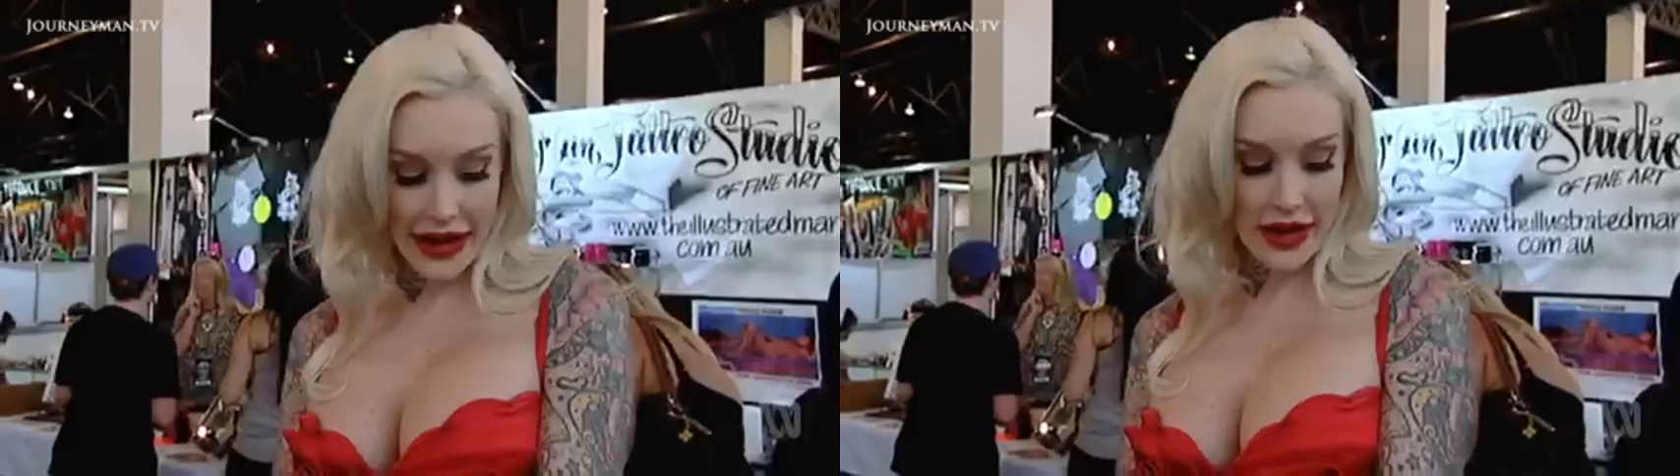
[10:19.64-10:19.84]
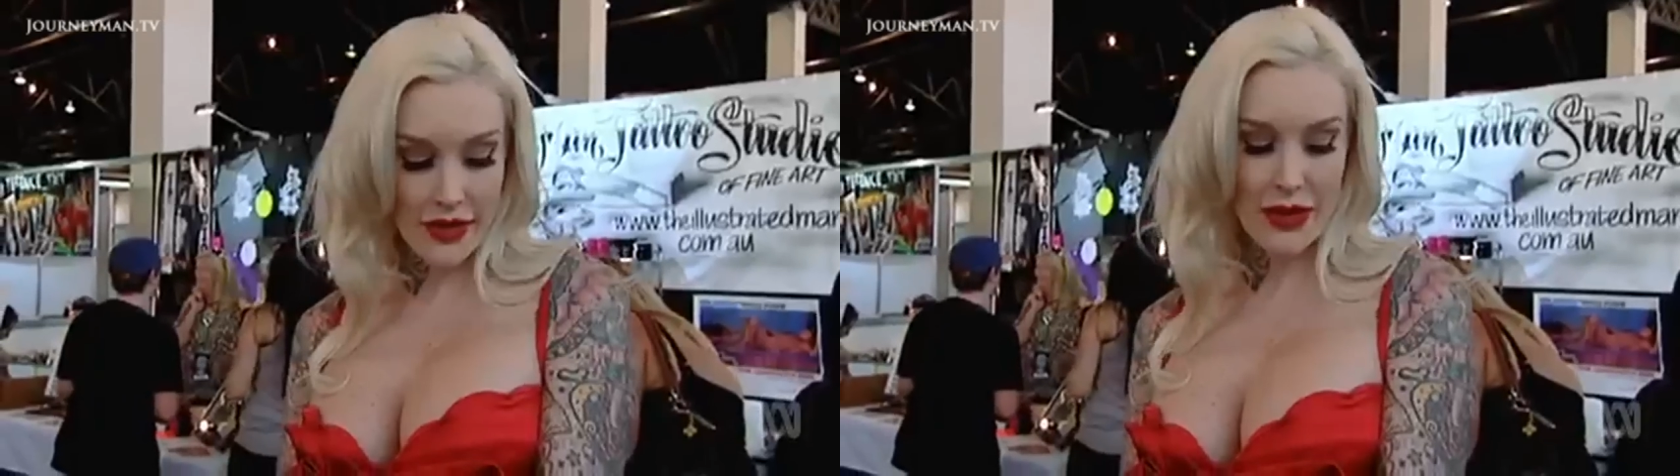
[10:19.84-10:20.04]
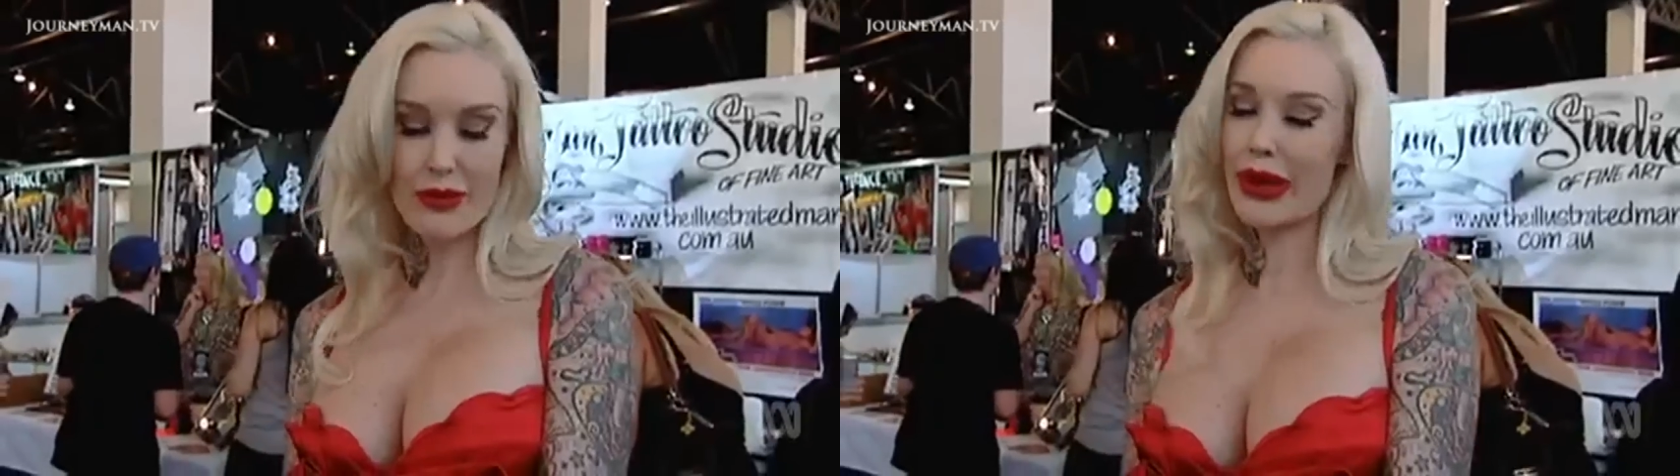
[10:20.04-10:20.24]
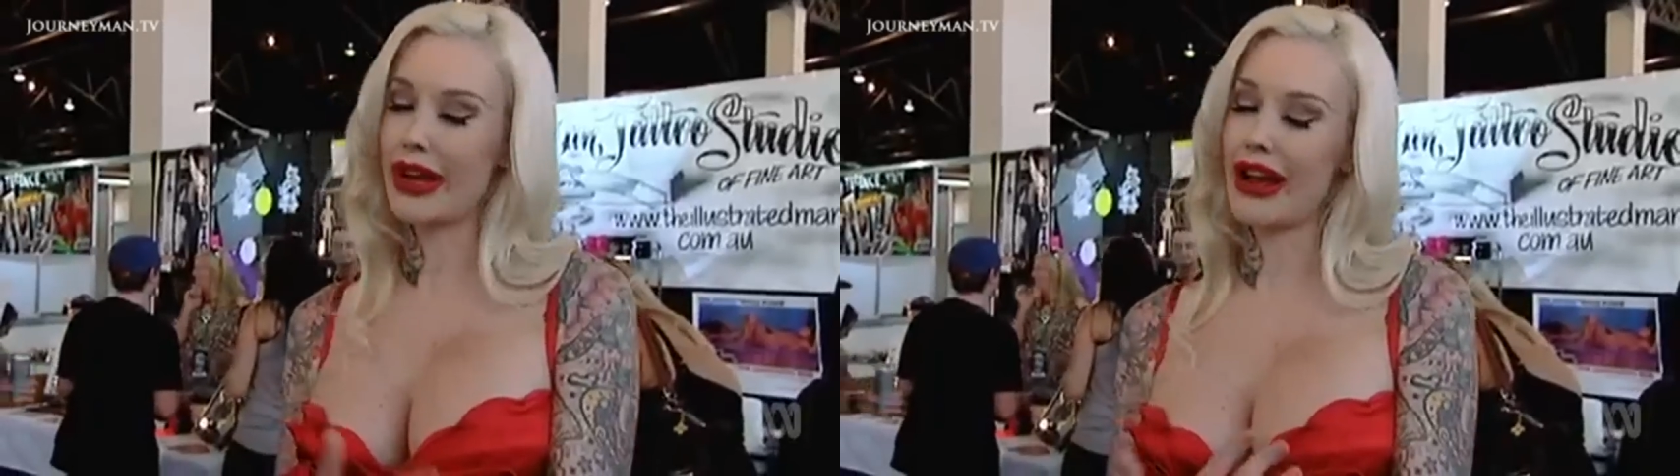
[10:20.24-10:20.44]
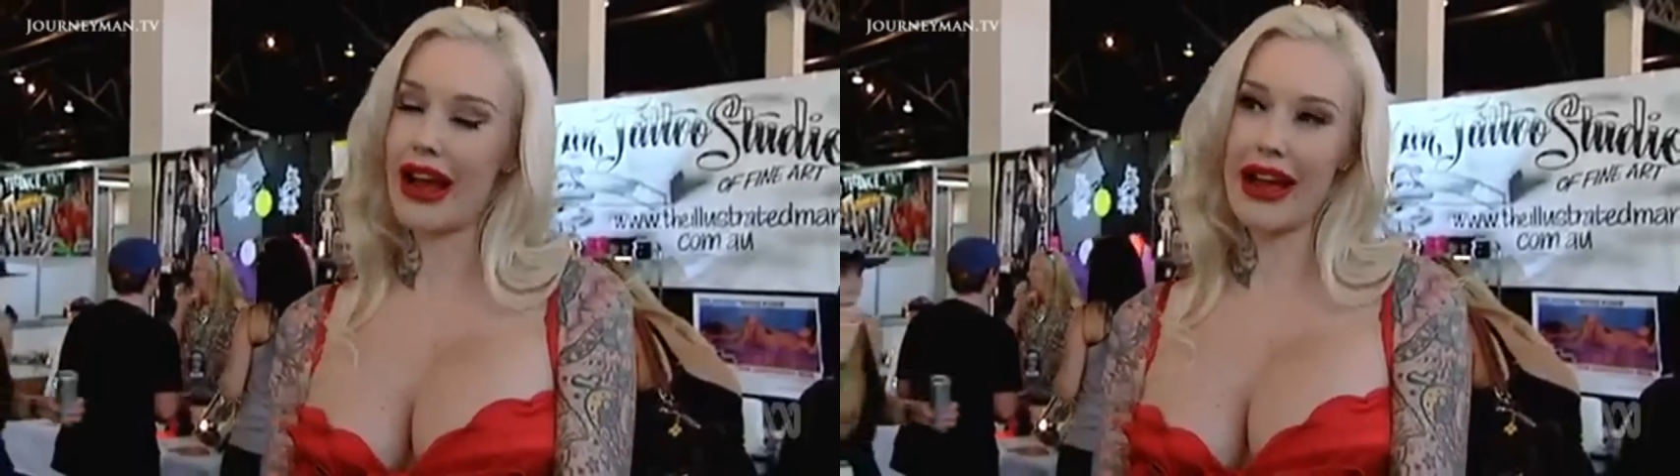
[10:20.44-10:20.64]
them,
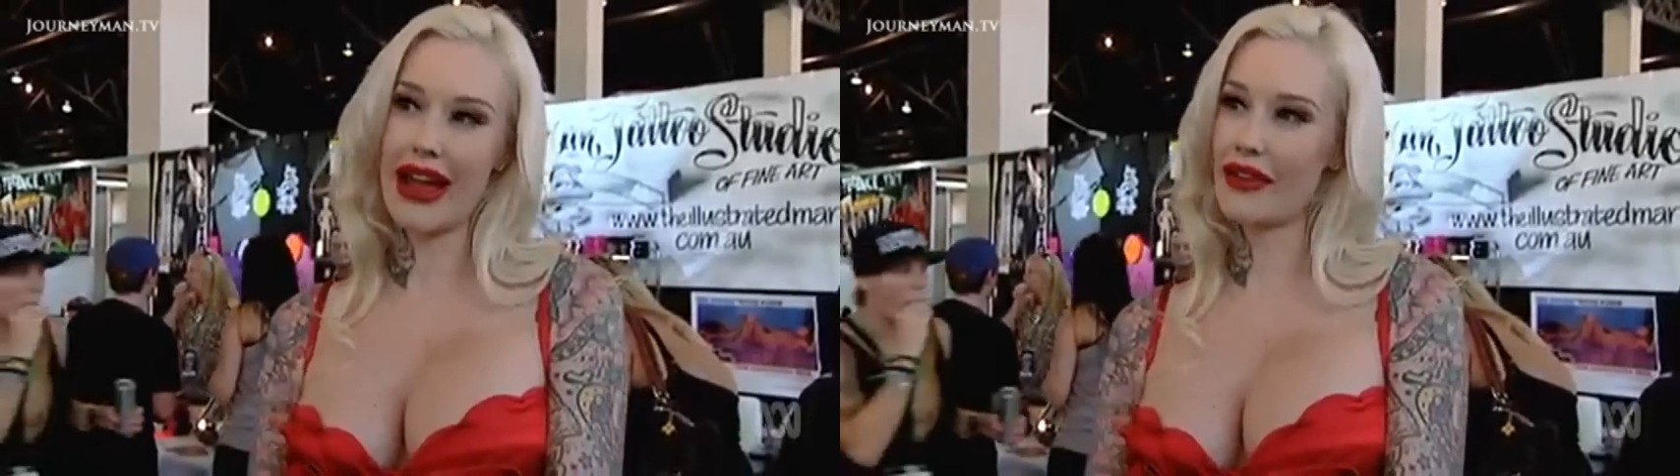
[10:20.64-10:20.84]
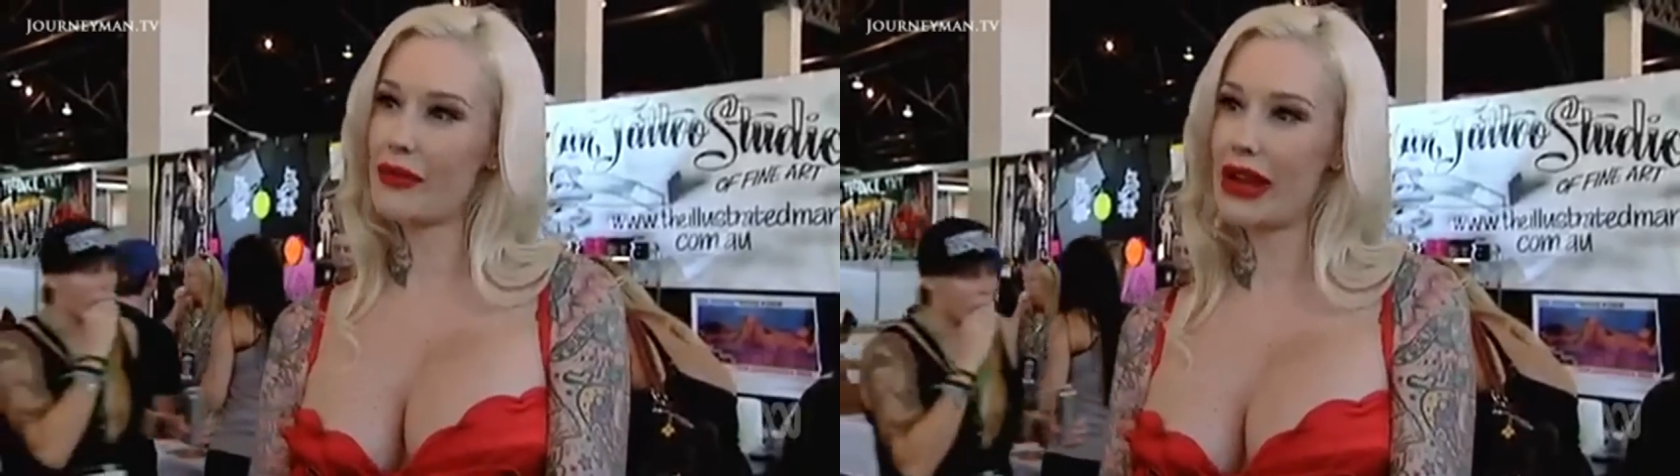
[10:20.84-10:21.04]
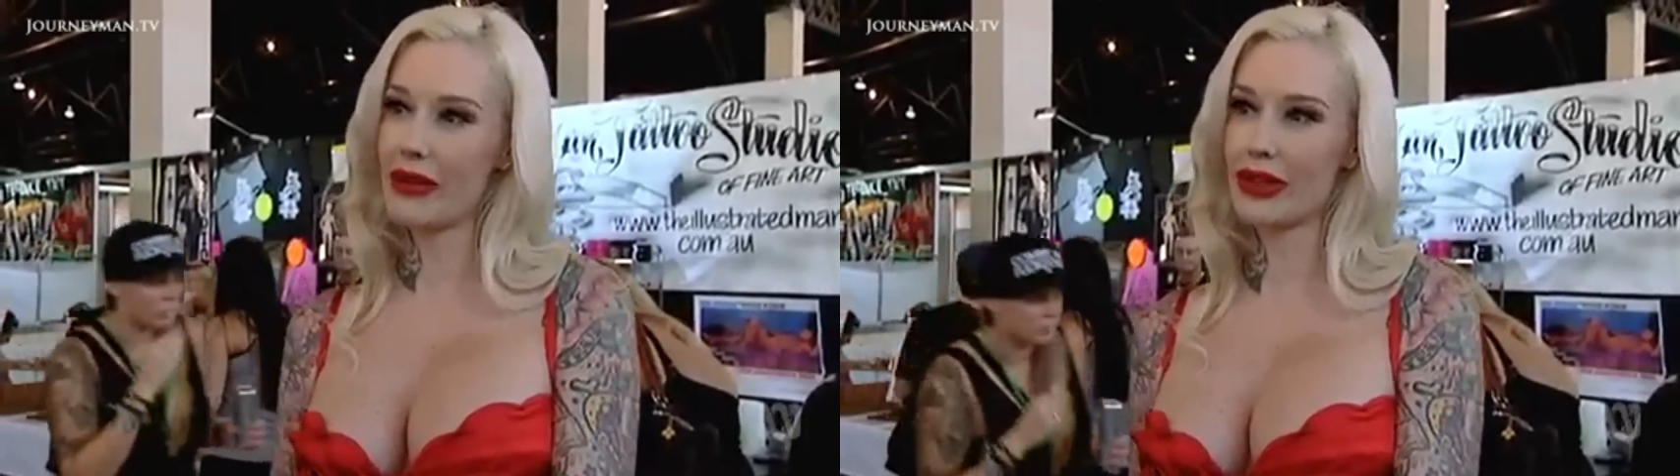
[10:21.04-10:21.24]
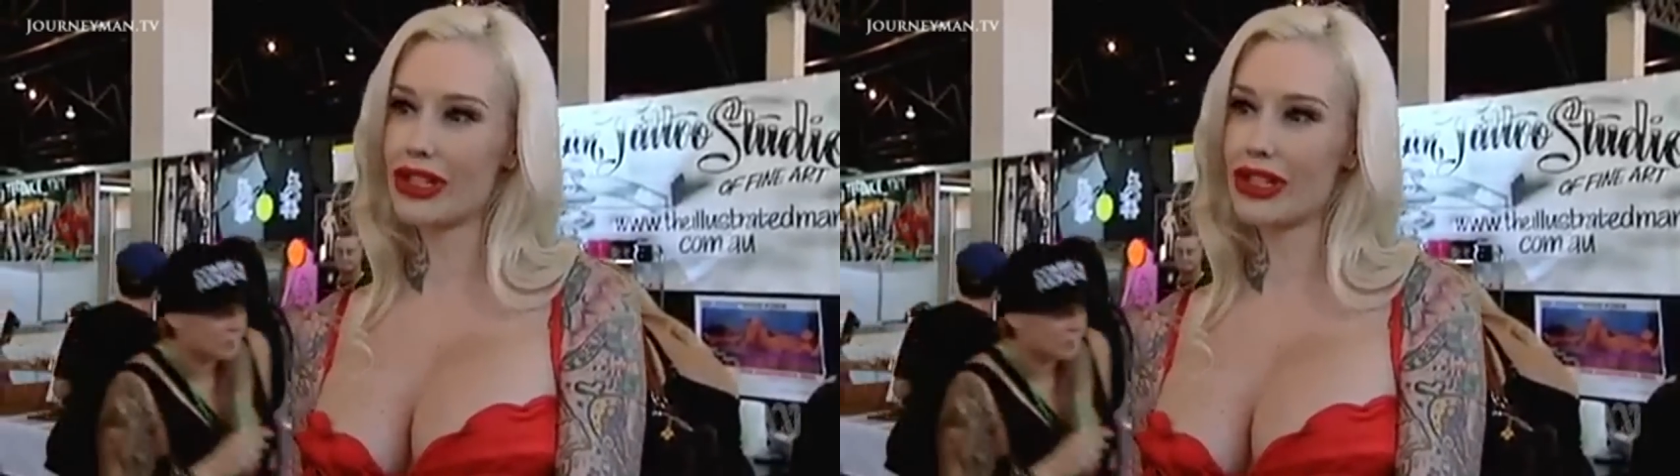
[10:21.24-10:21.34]
but I haven't been able